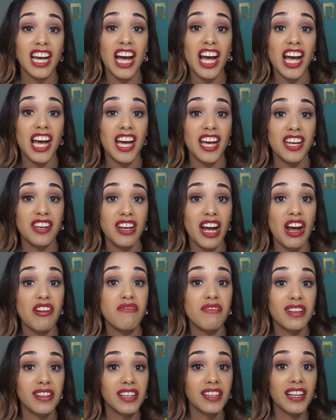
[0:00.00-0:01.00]
I
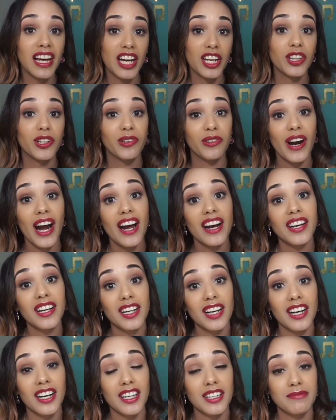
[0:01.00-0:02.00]
really like Lorac.
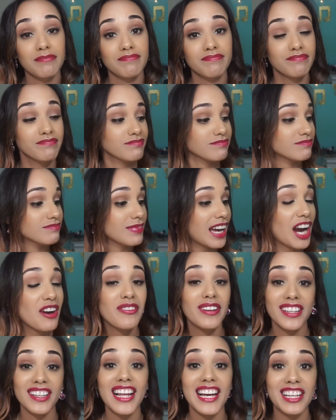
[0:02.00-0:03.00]
I
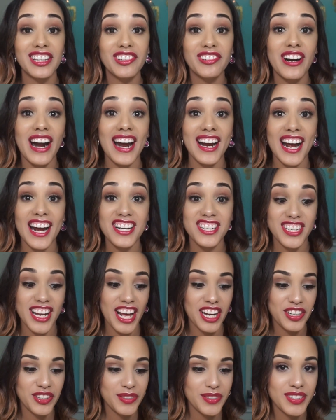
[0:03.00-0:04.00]
really like Lorac
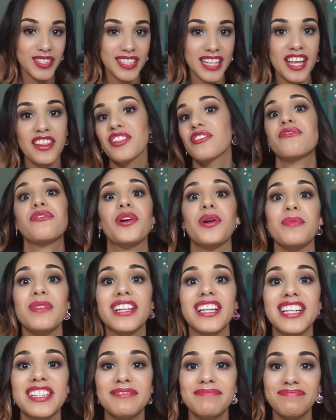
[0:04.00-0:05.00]
eyeshadows and the
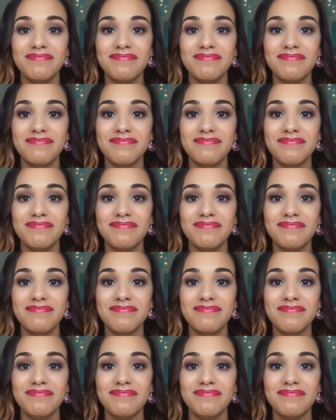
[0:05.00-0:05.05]
formula.